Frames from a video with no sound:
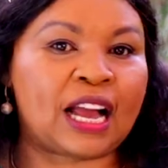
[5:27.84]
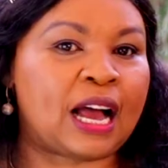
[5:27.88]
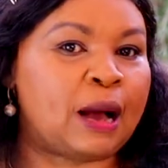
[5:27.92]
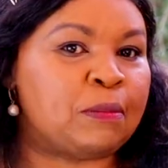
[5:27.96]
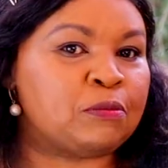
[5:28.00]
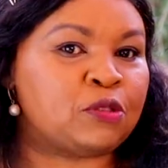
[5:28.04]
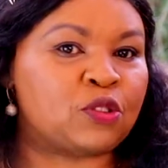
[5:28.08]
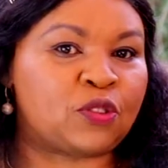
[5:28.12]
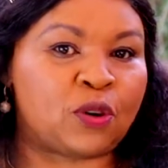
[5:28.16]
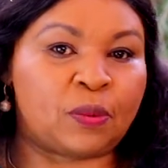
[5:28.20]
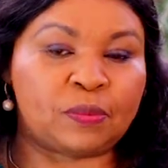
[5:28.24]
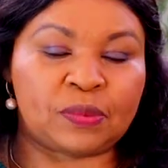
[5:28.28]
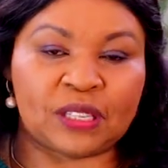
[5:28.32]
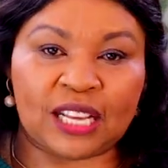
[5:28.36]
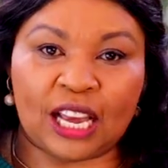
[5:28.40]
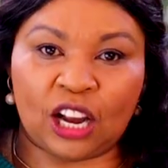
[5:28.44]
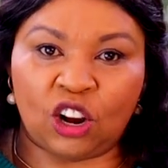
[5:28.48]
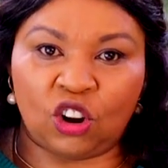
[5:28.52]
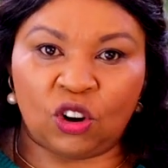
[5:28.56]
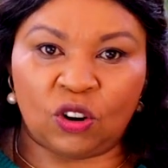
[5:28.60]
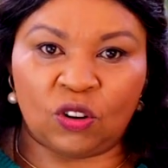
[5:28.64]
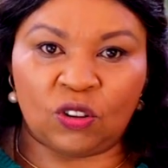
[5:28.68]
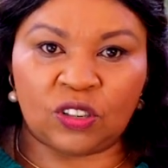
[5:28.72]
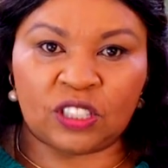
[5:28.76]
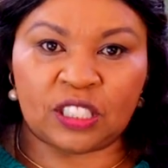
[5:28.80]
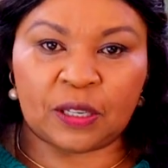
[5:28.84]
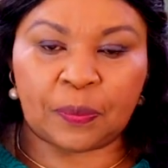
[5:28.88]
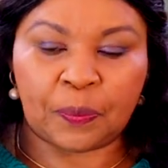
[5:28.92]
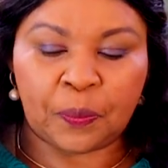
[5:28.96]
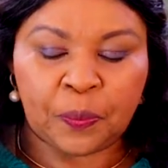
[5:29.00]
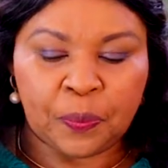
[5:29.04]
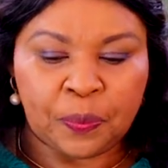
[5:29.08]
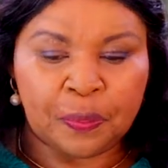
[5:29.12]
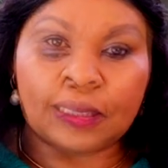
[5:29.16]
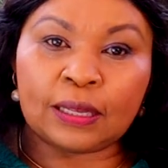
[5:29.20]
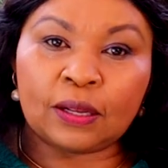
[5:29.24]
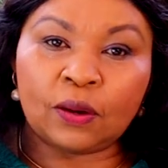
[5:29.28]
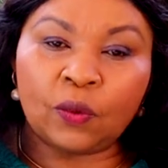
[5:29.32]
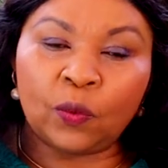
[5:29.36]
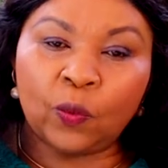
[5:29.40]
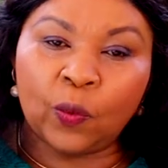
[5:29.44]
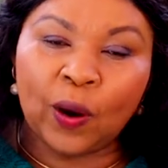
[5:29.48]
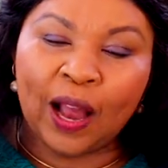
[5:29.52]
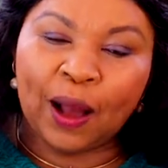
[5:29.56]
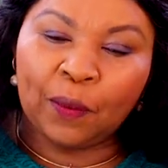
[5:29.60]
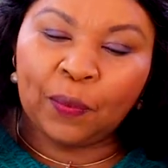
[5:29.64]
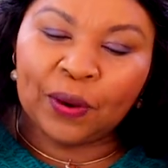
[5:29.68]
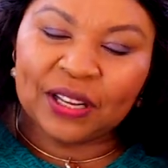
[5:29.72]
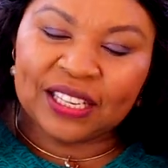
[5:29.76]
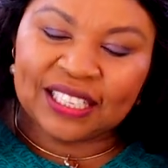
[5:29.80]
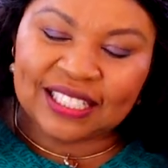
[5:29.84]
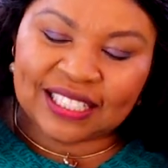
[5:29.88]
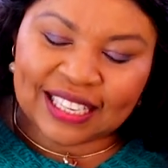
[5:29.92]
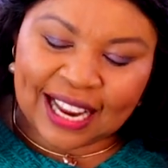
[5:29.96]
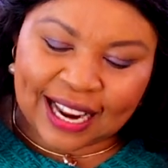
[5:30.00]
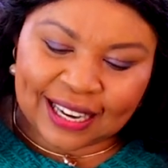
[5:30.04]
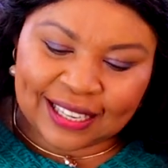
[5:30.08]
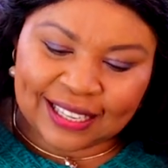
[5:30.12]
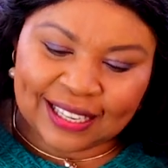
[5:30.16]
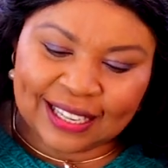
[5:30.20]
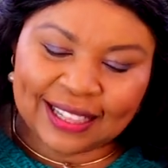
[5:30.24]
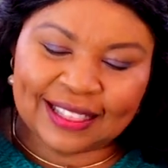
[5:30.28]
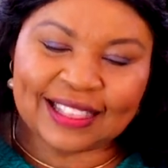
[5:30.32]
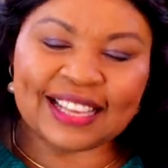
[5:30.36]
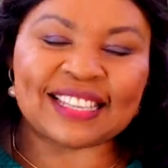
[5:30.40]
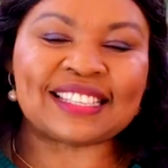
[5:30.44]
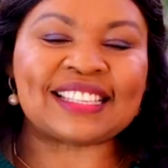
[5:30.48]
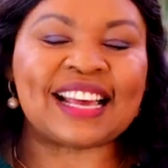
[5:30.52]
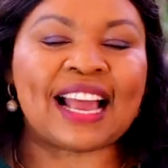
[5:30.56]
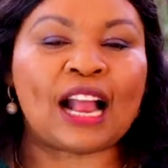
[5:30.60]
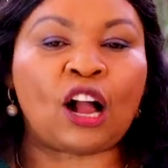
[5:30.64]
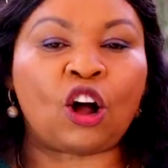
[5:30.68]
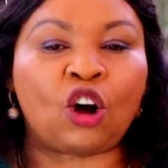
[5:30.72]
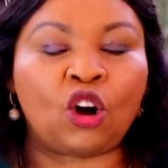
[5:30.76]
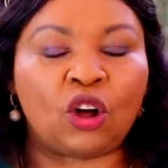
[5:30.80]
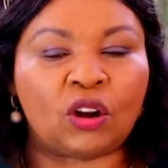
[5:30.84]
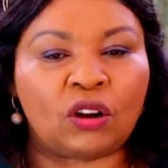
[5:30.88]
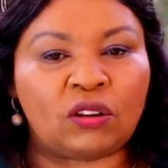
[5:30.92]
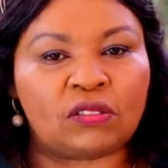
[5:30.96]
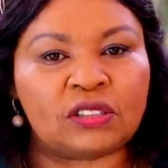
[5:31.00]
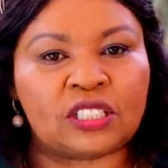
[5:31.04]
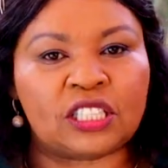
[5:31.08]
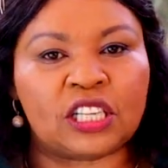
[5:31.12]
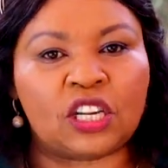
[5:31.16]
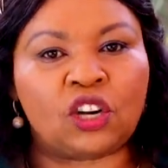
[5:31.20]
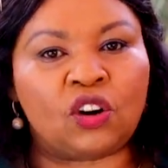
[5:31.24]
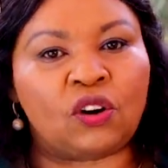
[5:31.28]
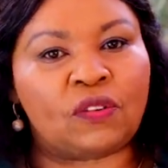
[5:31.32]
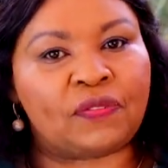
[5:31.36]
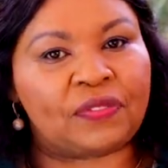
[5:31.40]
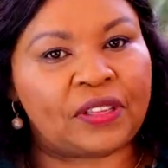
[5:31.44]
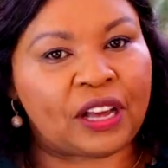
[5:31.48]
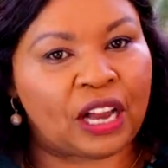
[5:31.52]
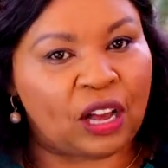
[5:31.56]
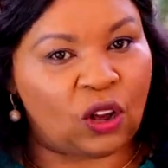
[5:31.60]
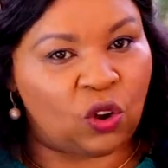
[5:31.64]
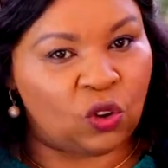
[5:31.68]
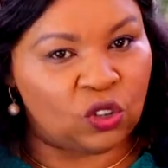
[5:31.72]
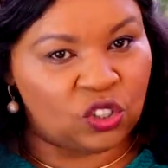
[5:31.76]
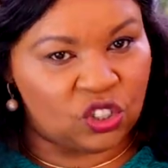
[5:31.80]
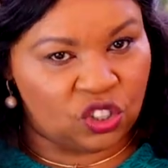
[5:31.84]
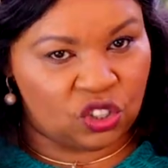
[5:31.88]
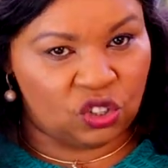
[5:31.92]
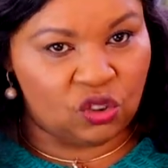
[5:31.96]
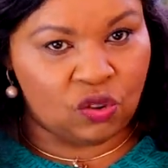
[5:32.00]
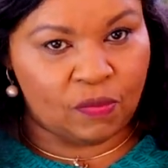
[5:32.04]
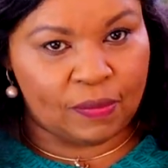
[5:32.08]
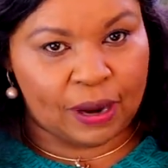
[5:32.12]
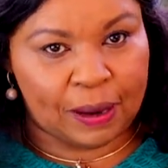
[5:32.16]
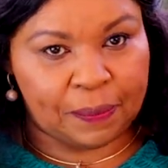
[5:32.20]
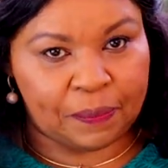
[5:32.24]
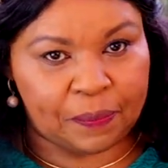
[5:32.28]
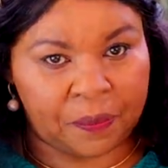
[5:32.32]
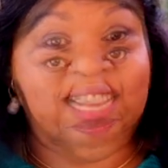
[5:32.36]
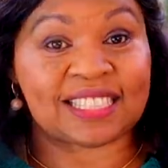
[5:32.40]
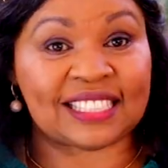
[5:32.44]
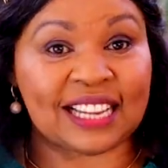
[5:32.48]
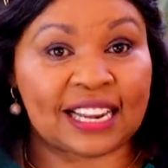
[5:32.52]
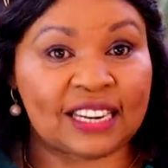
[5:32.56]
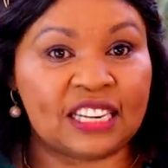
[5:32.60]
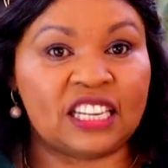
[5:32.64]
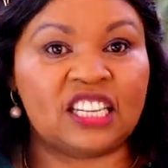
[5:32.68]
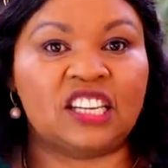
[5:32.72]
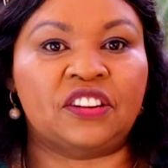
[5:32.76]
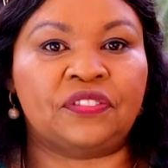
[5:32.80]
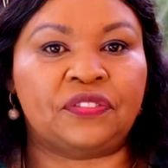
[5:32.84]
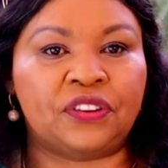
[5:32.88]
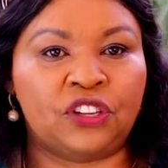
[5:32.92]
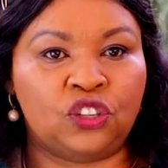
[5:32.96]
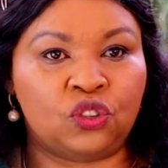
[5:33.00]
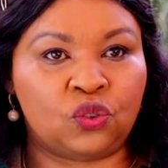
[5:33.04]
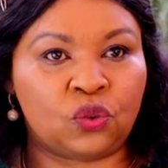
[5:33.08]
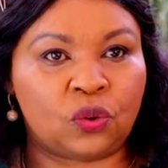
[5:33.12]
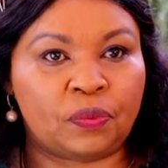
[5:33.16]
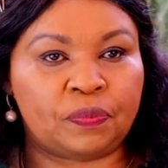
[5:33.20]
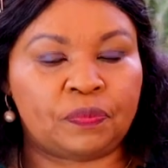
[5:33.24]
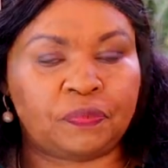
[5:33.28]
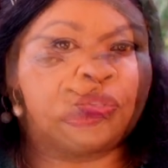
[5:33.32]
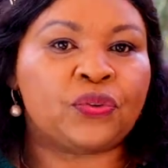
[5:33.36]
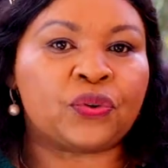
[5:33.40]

comes from psychology, where we study the psychology of the consumer as an individual.